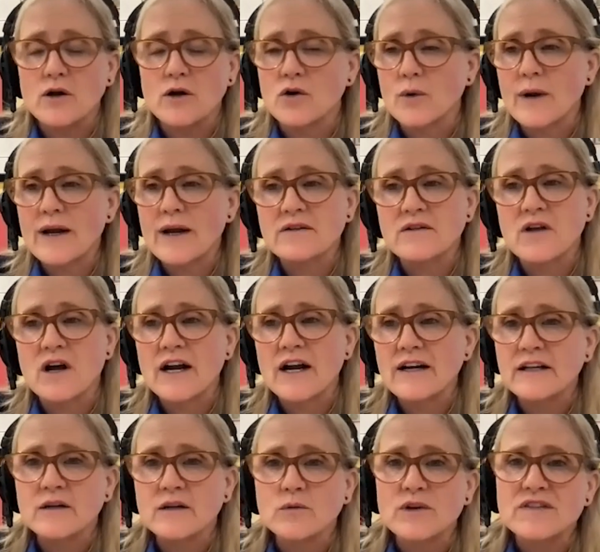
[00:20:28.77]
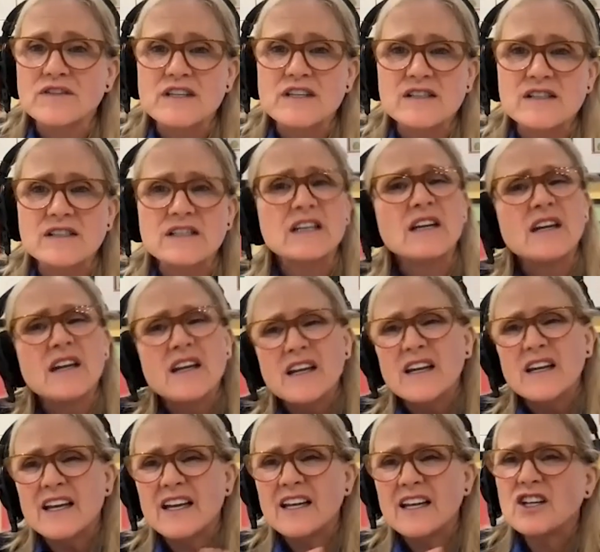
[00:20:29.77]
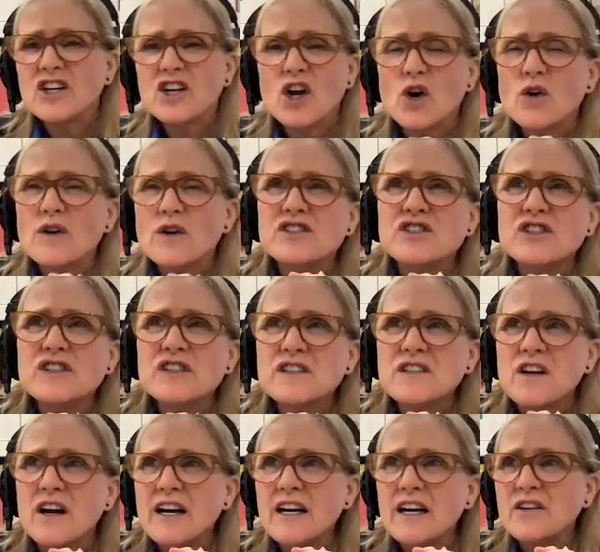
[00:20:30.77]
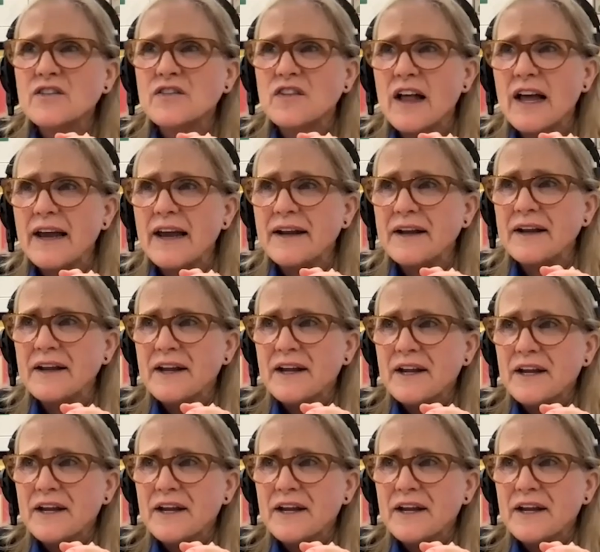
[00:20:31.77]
a, great line in with disney and you know it's just kind of like